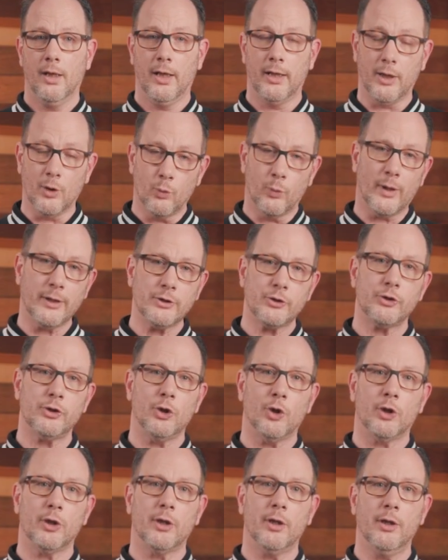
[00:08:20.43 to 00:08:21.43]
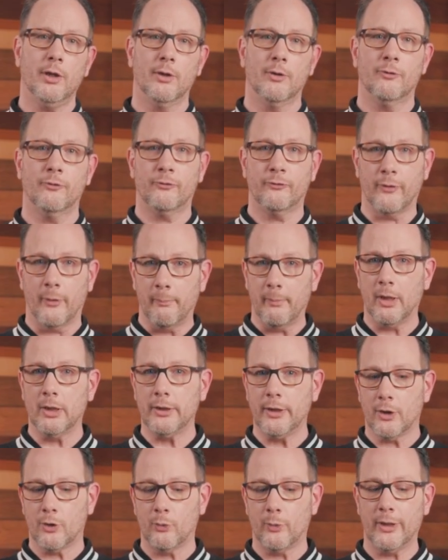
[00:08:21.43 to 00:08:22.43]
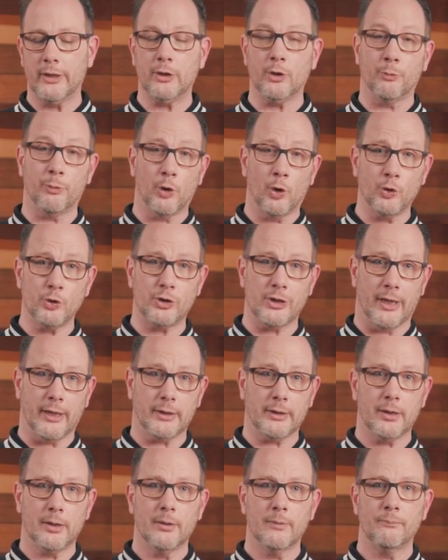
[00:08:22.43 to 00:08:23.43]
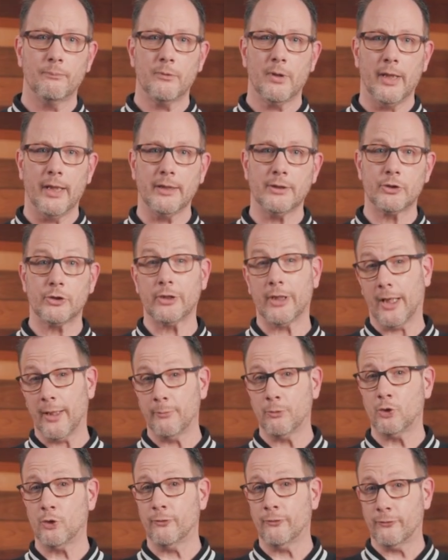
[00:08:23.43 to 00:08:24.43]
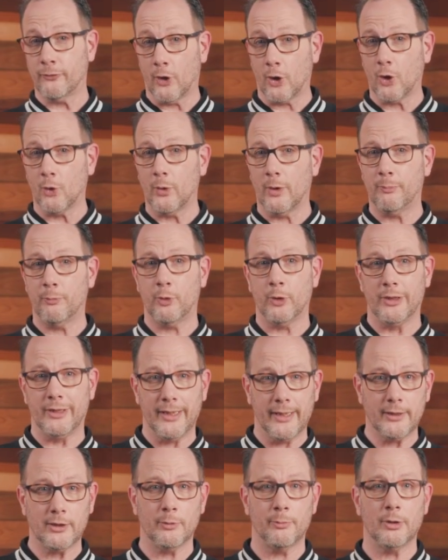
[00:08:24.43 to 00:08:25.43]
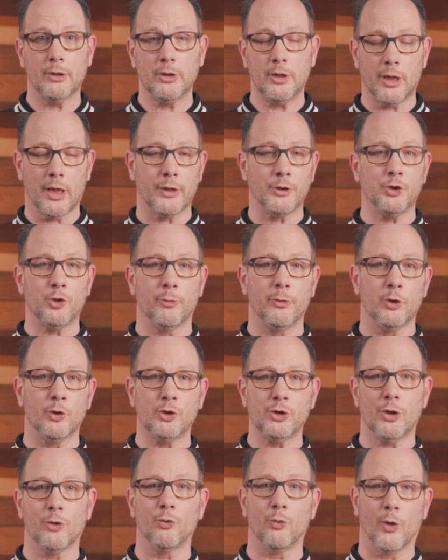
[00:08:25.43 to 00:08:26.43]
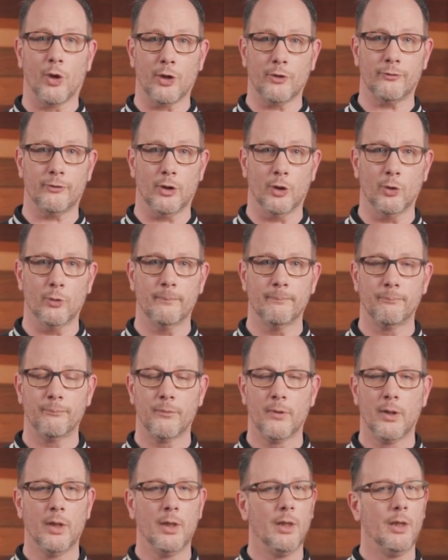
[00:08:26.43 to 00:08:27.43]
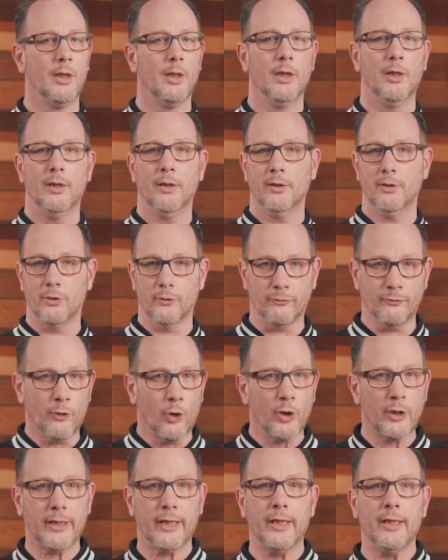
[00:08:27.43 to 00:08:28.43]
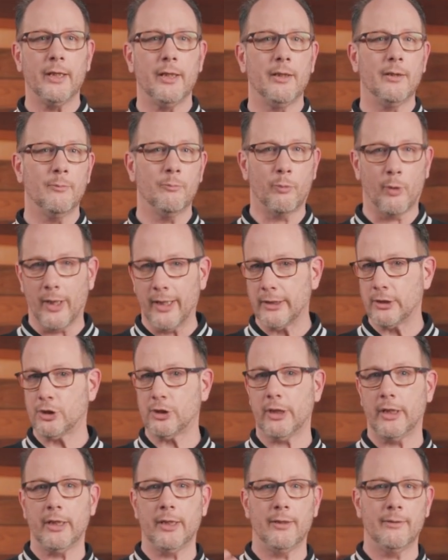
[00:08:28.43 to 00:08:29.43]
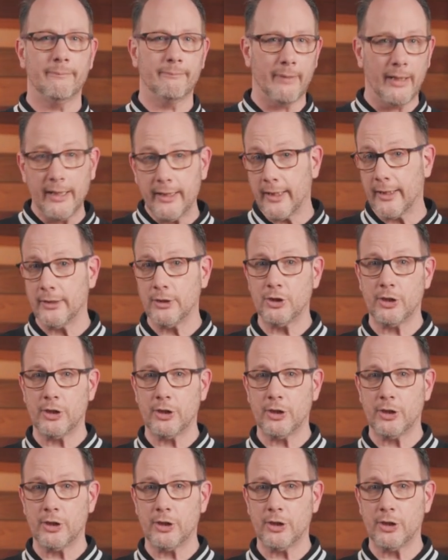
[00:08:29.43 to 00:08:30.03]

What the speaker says: Now, once you're familiar with the project, it's time to follow a predictable contribution workflow. The forking, branching, making